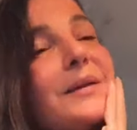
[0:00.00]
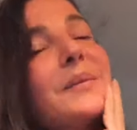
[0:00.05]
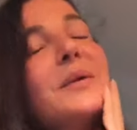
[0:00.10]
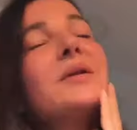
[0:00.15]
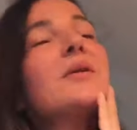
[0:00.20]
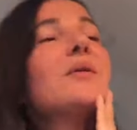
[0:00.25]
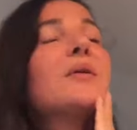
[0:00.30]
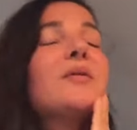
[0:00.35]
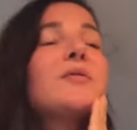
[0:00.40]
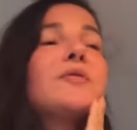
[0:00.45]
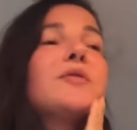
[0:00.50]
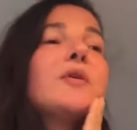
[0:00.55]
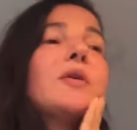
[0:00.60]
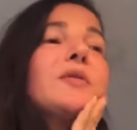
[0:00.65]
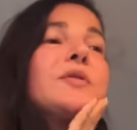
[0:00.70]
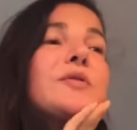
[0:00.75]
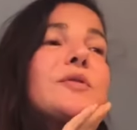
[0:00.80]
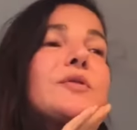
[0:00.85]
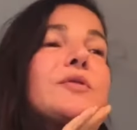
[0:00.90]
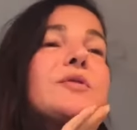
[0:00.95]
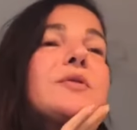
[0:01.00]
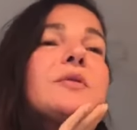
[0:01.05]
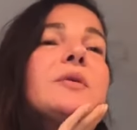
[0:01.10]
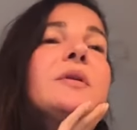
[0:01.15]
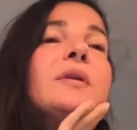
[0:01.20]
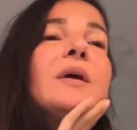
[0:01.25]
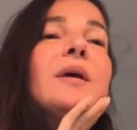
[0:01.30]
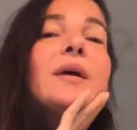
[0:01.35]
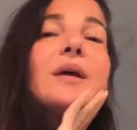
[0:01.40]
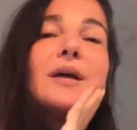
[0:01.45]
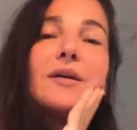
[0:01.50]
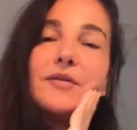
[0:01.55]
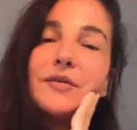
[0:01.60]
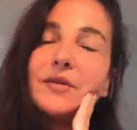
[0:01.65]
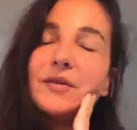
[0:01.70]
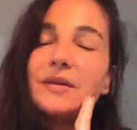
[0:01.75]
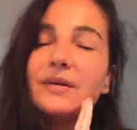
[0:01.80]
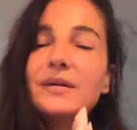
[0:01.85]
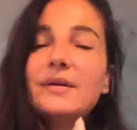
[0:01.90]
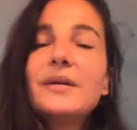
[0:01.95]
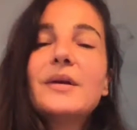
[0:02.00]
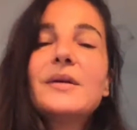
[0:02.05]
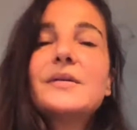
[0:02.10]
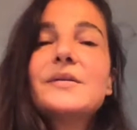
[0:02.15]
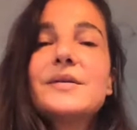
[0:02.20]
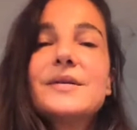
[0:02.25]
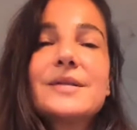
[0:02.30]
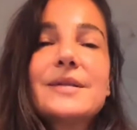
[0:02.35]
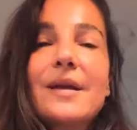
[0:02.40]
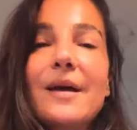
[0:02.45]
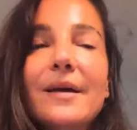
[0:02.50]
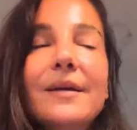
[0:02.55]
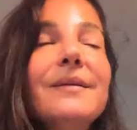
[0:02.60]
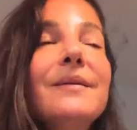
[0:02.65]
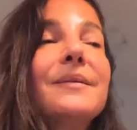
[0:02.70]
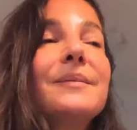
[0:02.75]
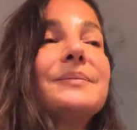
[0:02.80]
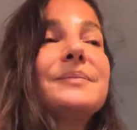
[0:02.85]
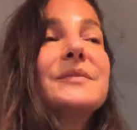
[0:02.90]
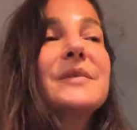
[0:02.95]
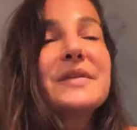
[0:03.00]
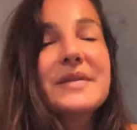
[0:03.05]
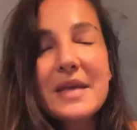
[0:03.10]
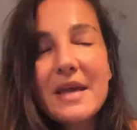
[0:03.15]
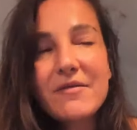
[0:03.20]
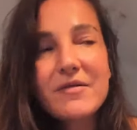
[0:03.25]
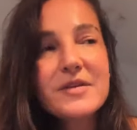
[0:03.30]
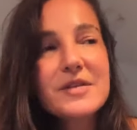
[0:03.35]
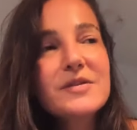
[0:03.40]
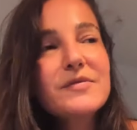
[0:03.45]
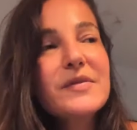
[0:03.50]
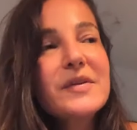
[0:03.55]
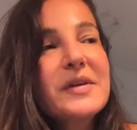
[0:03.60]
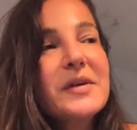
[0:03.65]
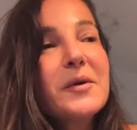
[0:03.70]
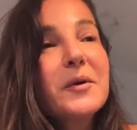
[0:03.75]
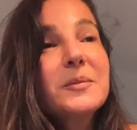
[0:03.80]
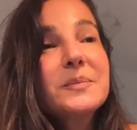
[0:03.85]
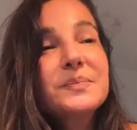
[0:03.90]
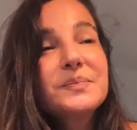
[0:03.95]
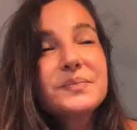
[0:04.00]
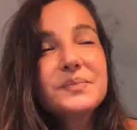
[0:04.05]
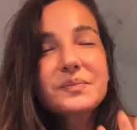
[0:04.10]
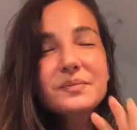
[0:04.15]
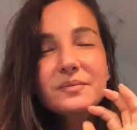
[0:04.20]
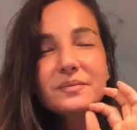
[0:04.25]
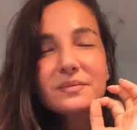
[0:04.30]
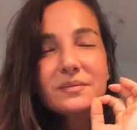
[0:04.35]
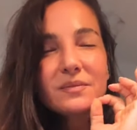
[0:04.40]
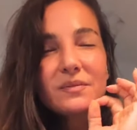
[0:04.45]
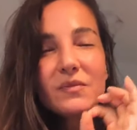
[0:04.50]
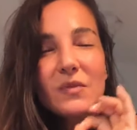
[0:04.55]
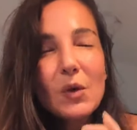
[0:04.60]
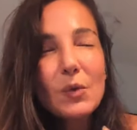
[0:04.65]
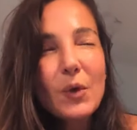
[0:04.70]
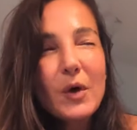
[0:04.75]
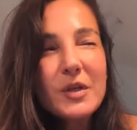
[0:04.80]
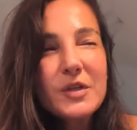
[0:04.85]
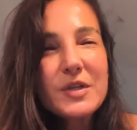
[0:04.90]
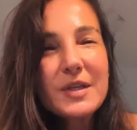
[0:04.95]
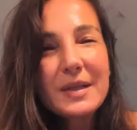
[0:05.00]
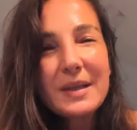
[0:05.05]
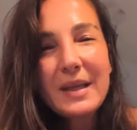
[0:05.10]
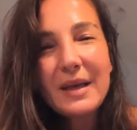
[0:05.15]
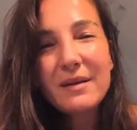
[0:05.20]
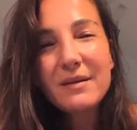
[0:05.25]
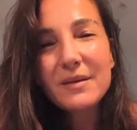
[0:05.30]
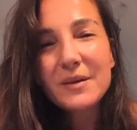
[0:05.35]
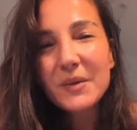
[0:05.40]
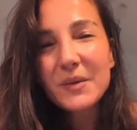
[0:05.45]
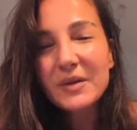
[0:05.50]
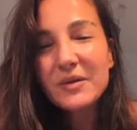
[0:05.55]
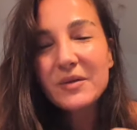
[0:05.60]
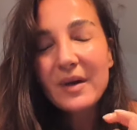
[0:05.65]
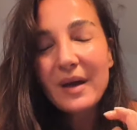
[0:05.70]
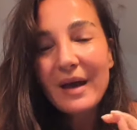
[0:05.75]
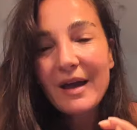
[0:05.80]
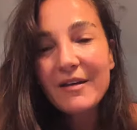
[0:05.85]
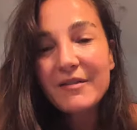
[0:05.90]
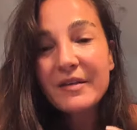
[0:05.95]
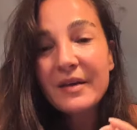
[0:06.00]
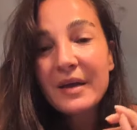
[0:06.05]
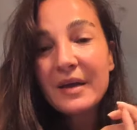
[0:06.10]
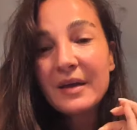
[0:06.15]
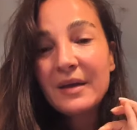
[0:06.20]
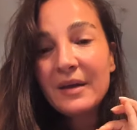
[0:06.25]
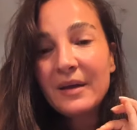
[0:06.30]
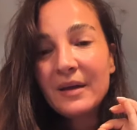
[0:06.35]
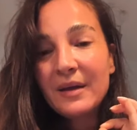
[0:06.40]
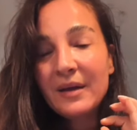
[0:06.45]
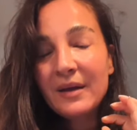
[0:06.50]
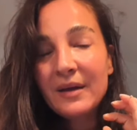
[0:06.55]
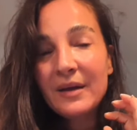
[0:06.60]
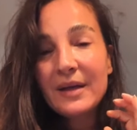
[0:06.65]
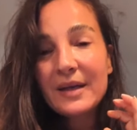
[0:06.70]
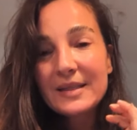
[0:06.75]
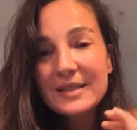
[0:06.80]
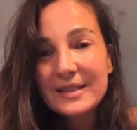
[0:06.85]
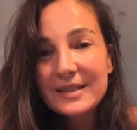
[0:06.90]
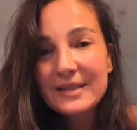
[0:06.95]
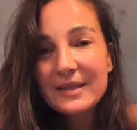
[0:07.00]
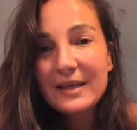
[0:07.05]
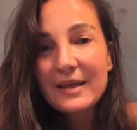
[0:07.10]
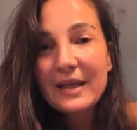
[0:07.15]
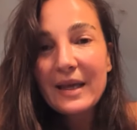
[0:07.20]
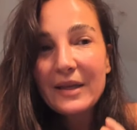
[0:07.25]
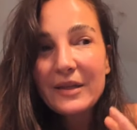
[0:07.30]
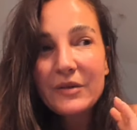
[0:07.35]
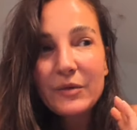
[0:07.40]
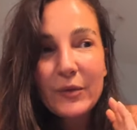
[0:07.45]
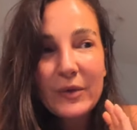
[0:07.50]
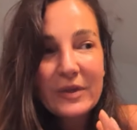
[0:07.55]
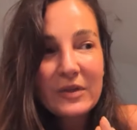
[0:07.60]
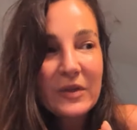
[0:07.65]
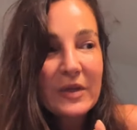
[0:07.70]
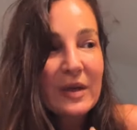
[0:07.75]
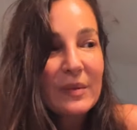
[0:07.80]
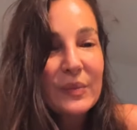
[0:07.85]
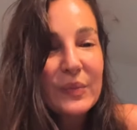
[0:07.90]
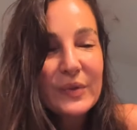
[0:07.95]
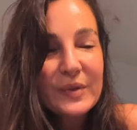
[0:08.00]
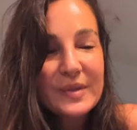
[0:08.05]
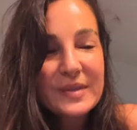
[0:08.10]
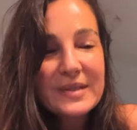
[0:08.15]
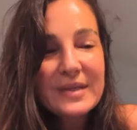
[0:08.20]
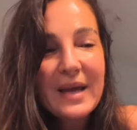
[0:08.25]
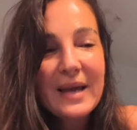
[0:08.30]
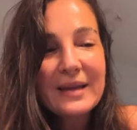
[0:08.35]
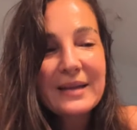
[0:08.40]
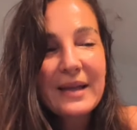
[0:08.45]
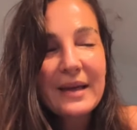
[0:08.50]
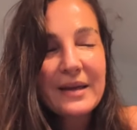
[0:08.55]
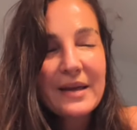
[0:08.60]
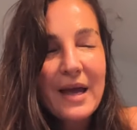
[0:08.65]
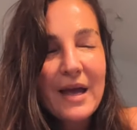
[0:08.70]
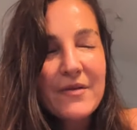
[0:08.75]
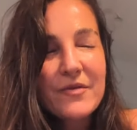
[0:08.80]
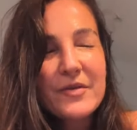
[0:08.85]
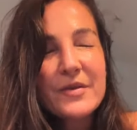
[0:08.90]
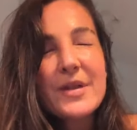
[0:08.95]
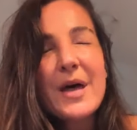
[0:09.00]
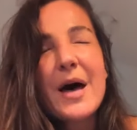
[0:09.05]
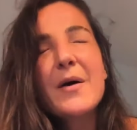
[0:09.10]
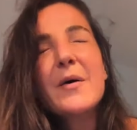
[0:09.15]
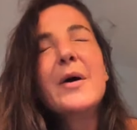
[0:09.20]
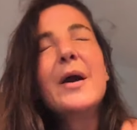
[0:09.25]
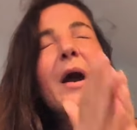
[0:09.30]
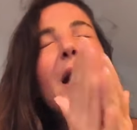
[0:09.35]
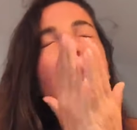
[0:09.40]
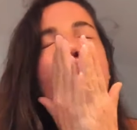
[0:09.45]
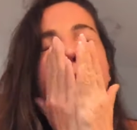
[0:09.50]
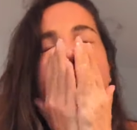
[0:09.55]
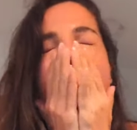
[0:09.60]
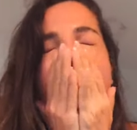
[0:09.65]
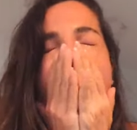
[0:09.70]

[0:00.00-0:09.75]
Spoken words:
Let me know if you understood. If you didn't understand, save this video. Watch it later when you have, and when you can put aside like half an hour.